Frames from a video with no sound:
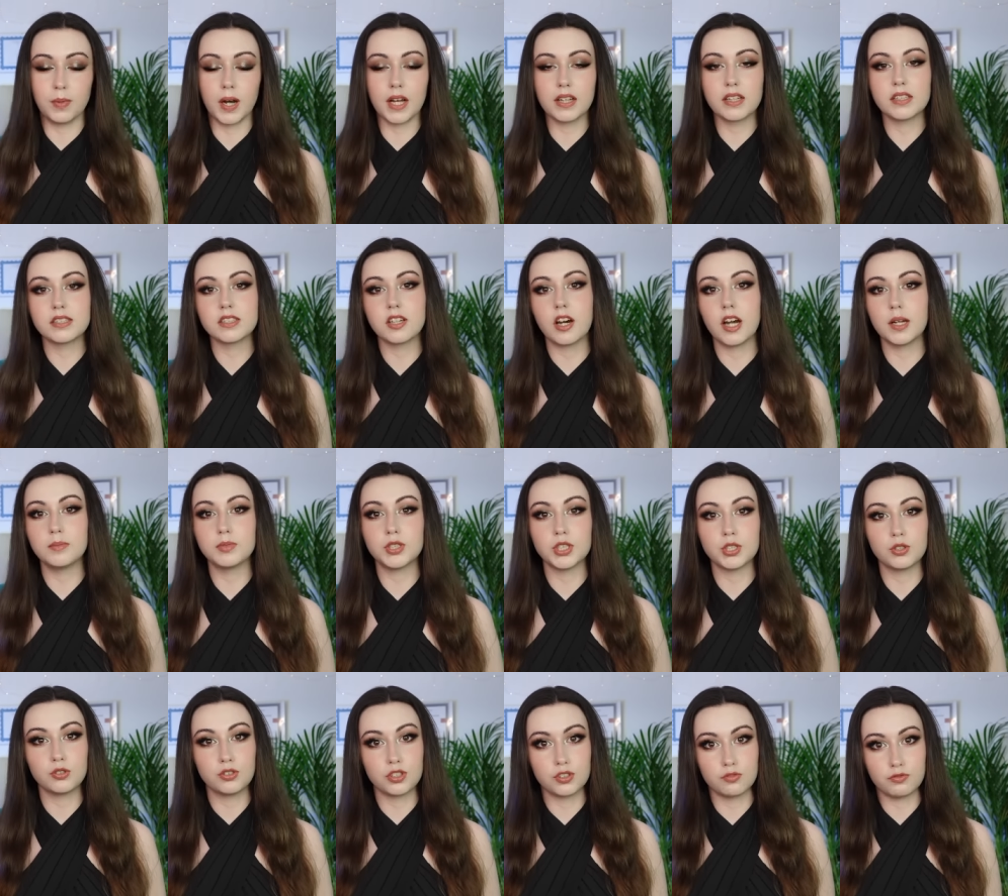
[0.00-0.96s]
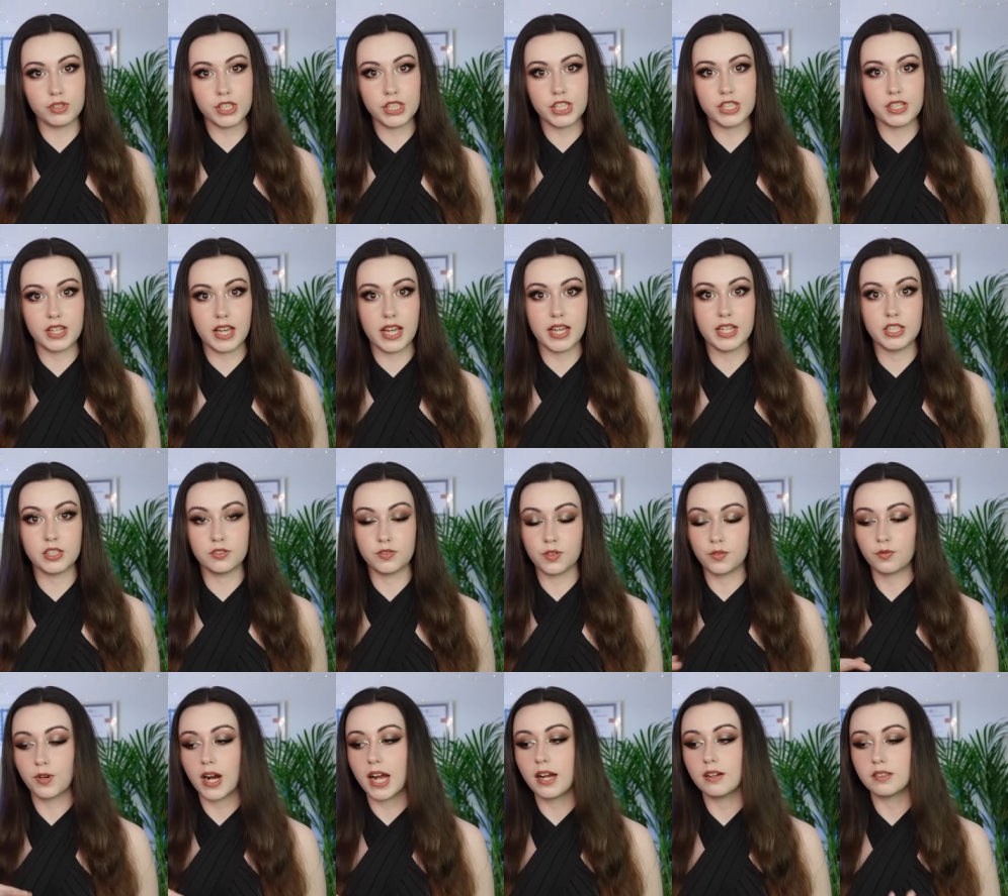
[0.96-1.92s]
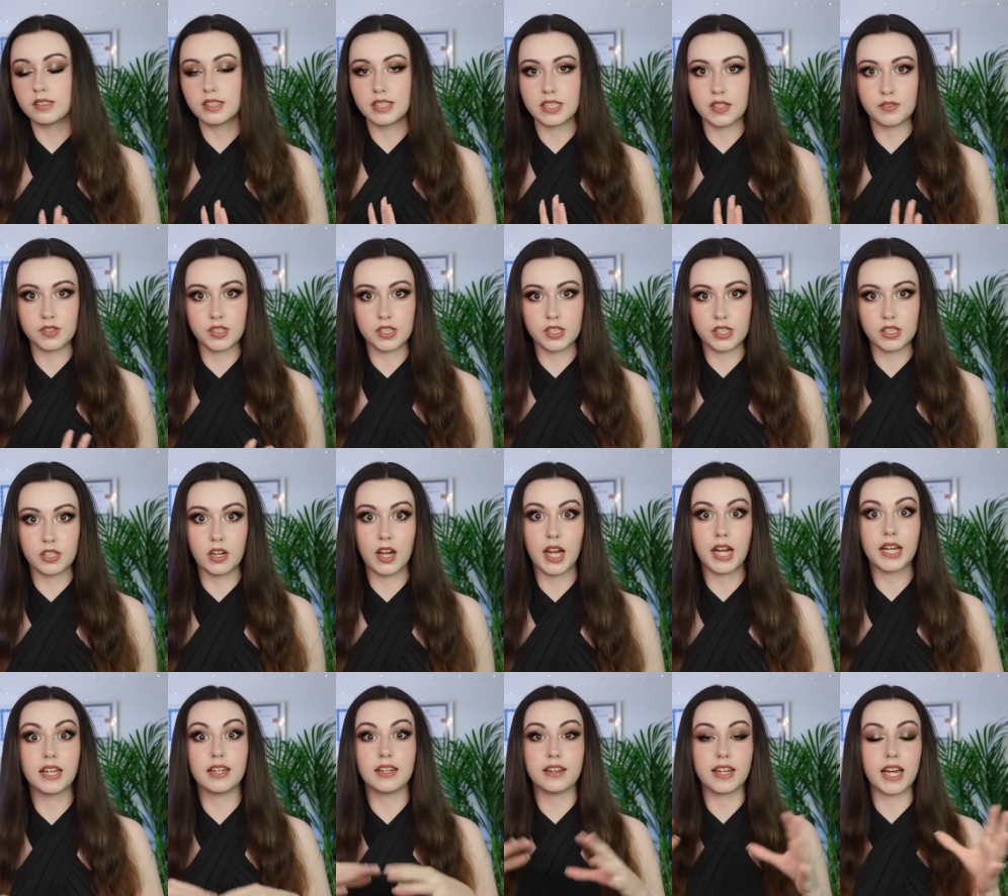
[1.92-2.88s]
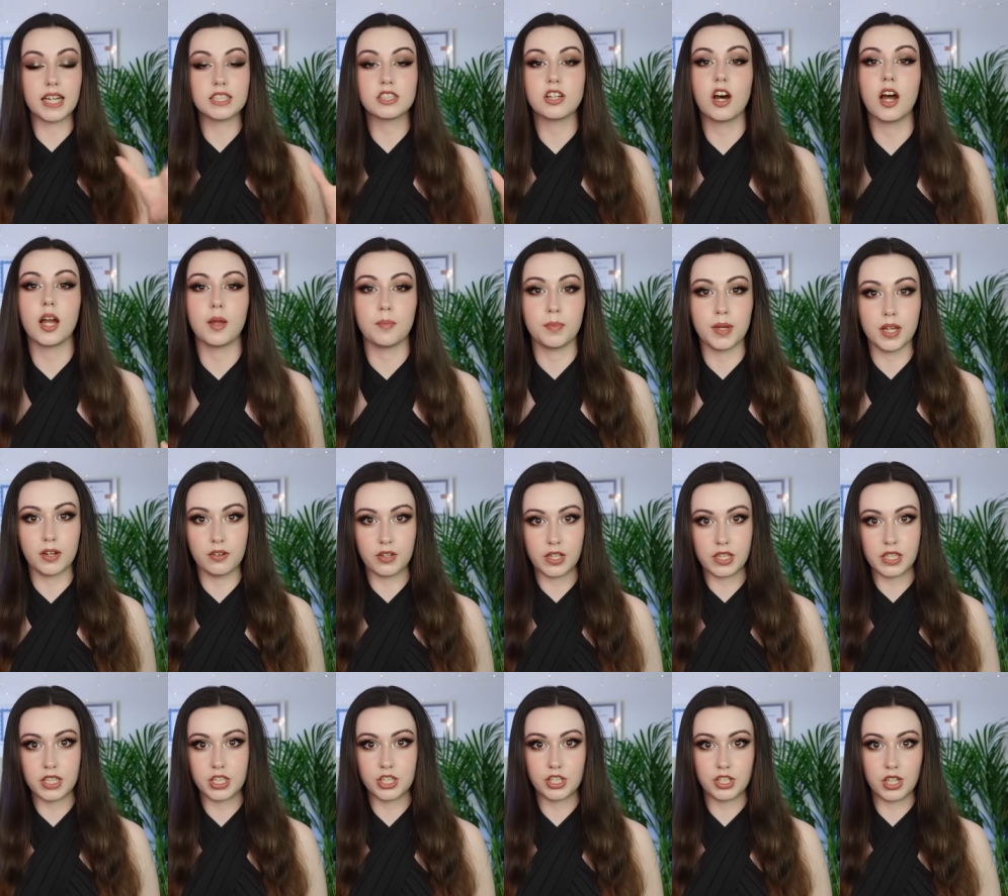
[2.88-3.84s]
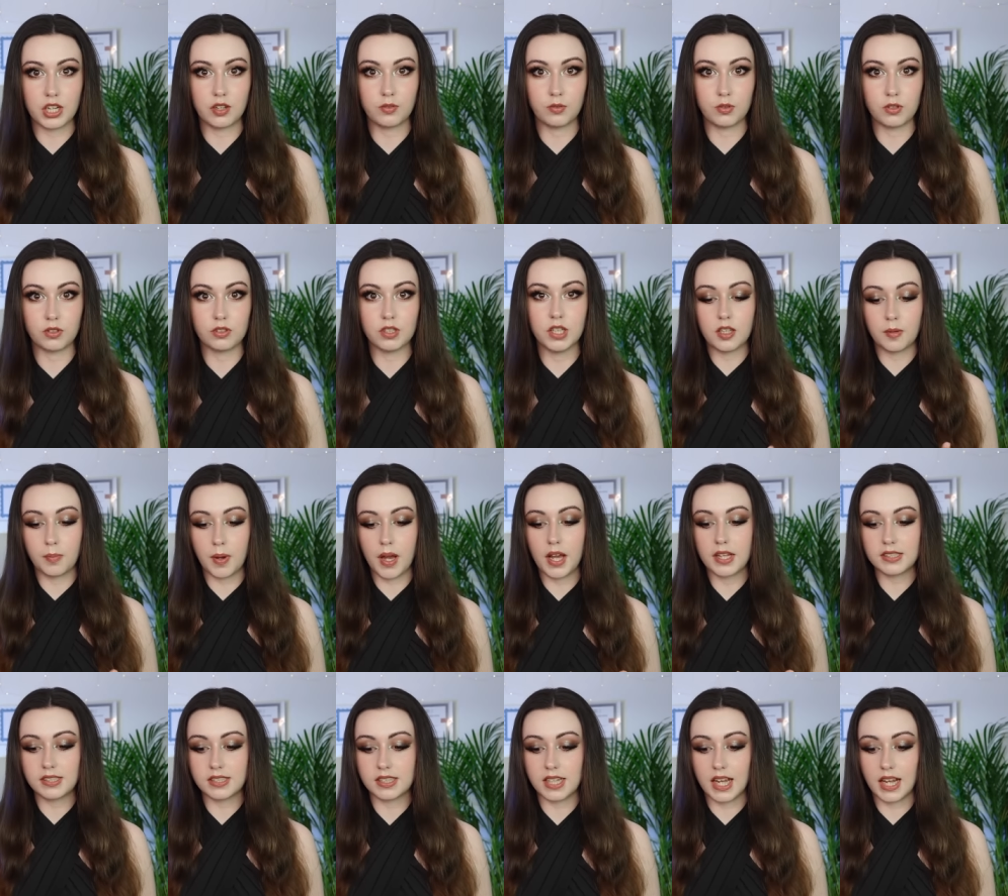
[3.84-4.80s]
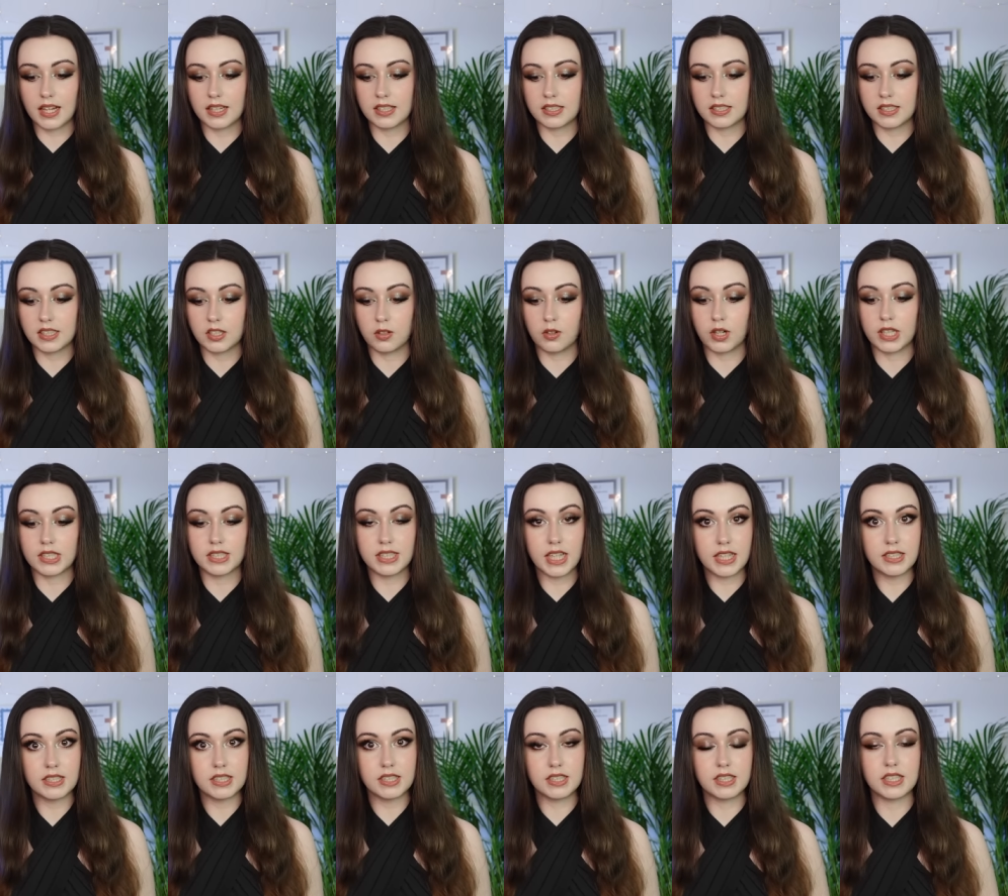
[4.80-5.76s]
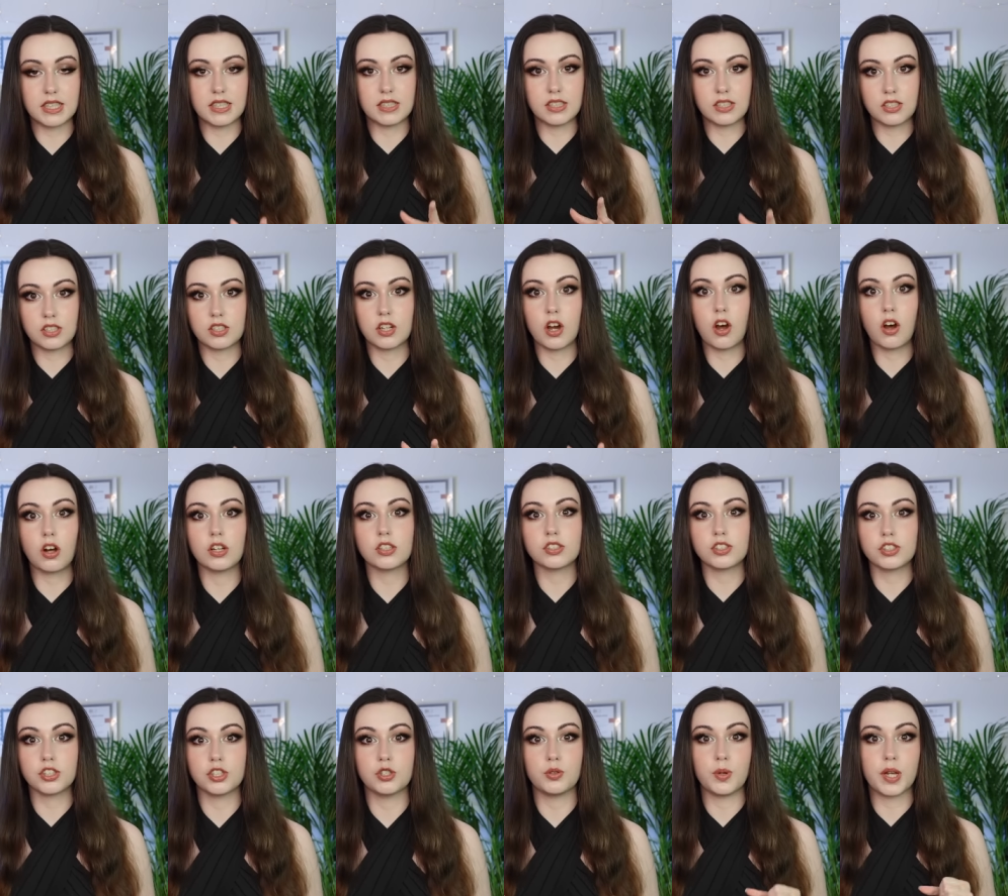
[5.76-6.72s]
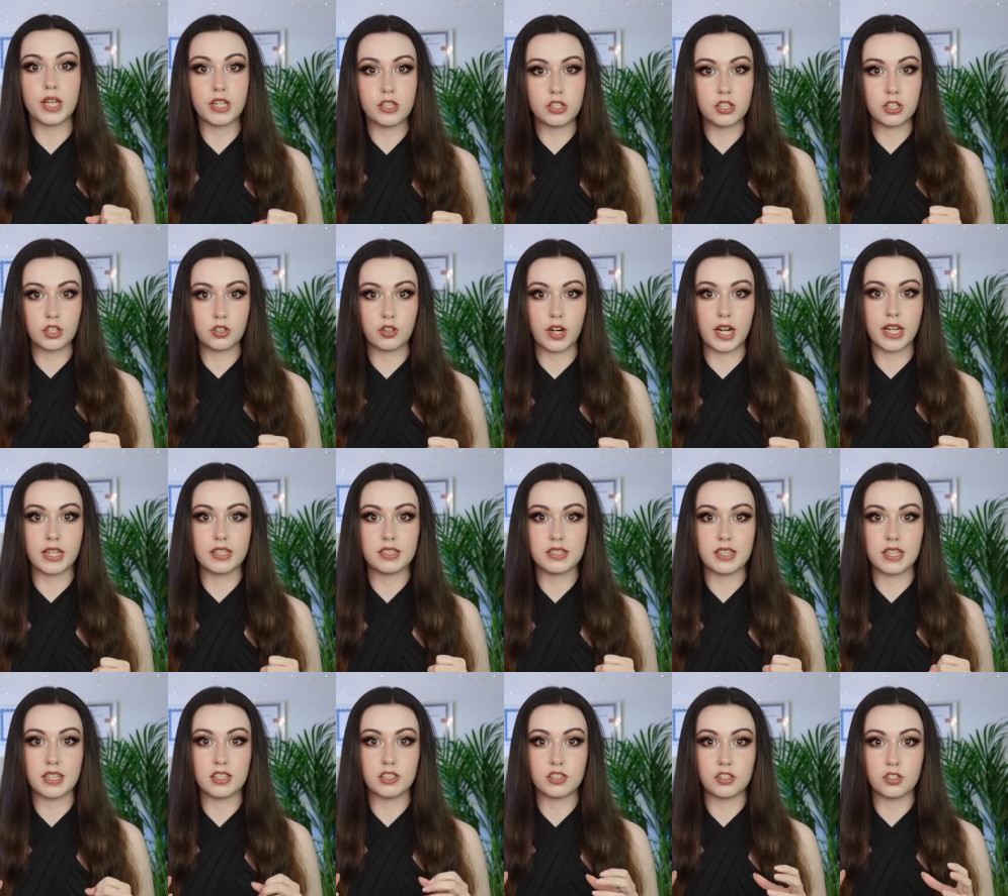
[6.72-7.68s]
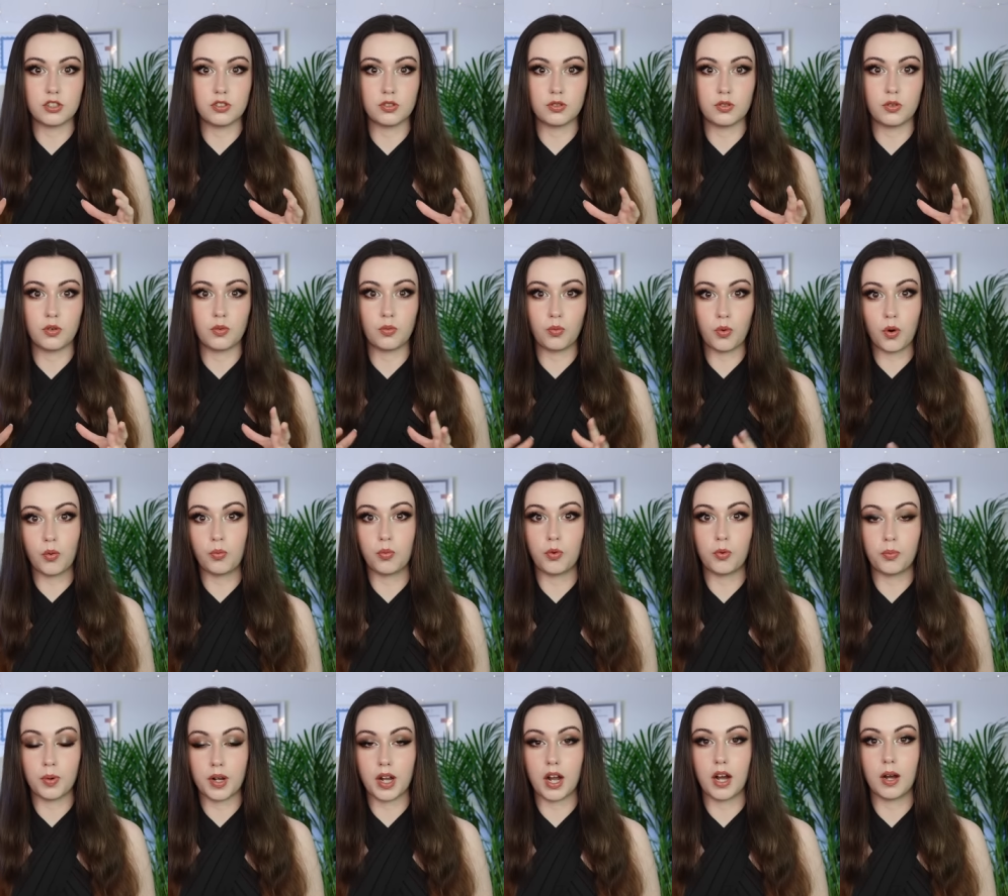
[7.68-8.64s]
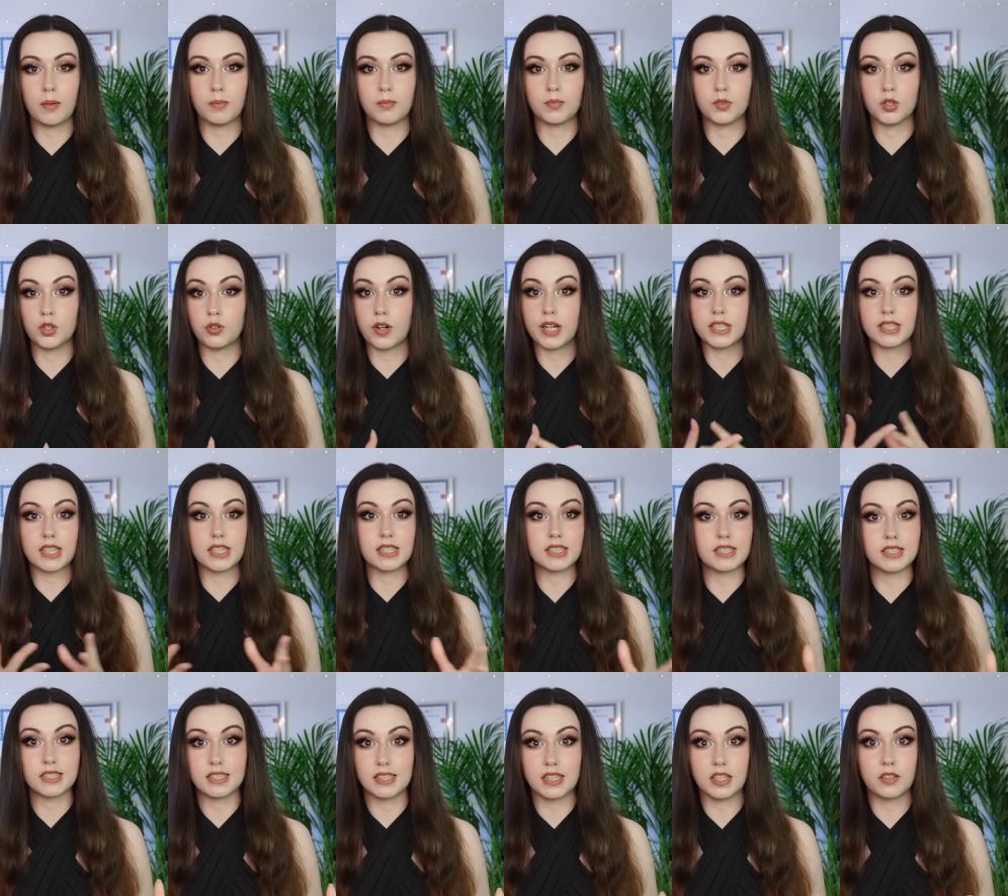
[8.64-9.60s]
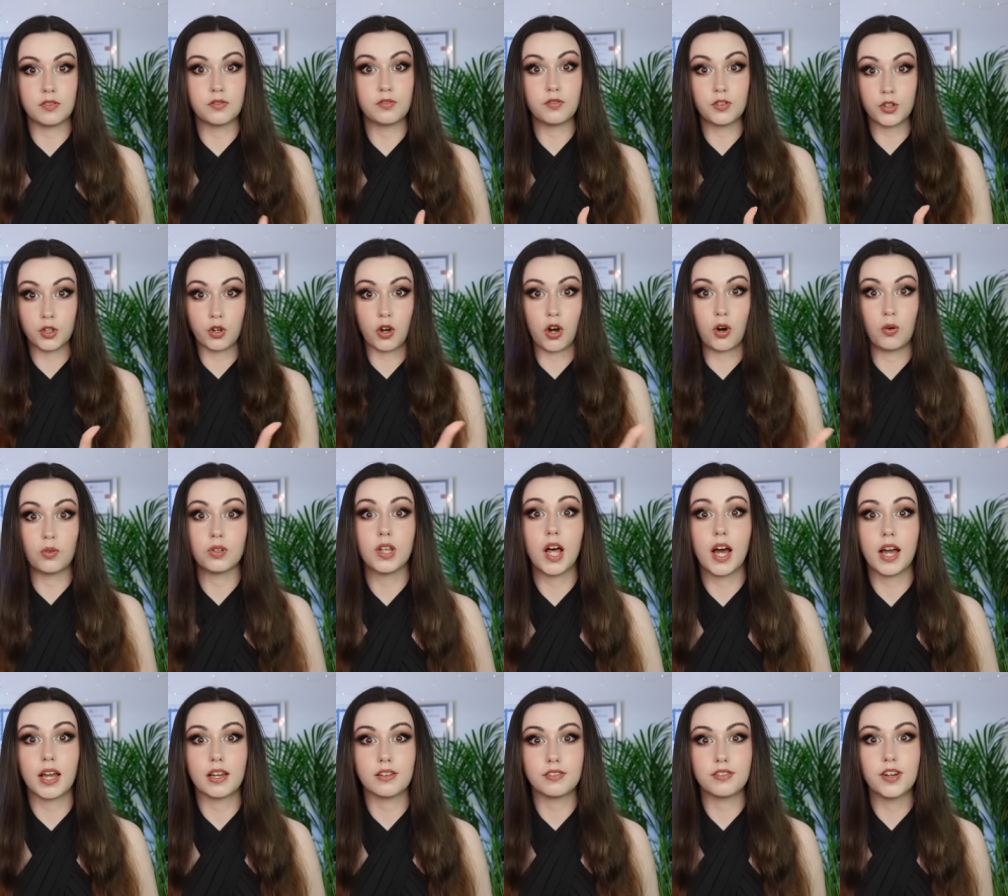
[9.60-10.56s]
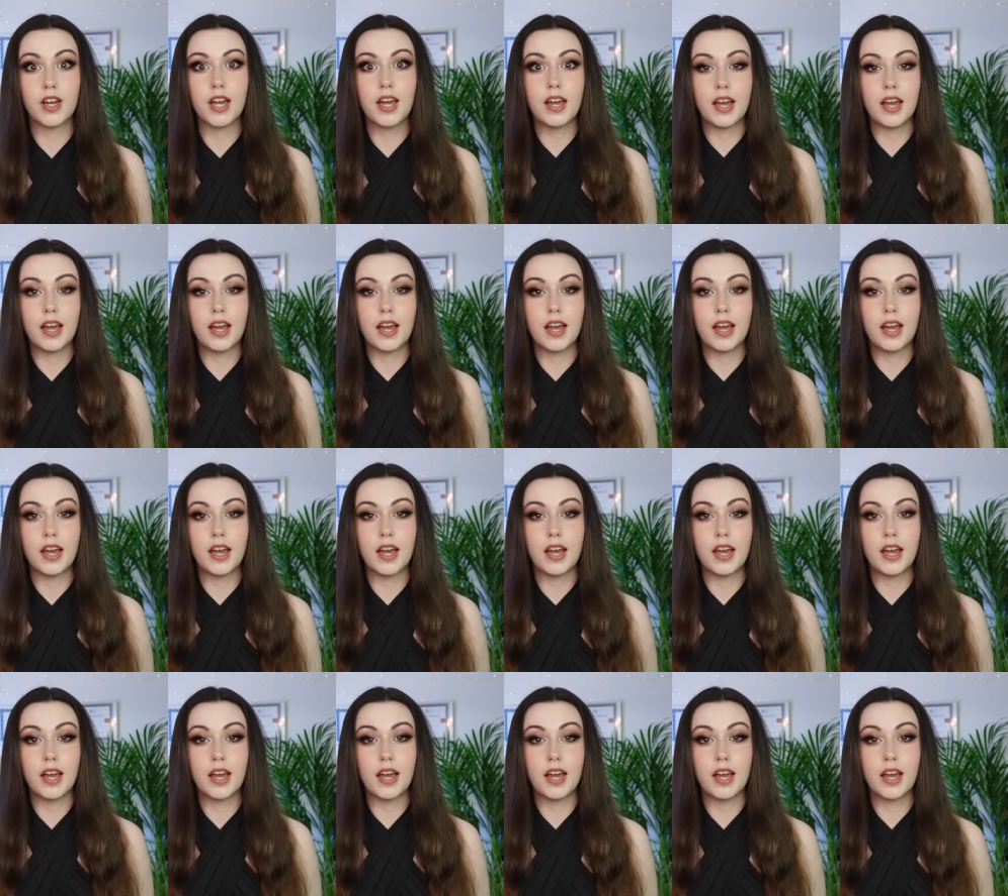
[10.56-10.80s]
By the time children reach the age of around 7 to 9, and that time period in general, the personality or identity starts to integrate into what will become your identity for your whole life.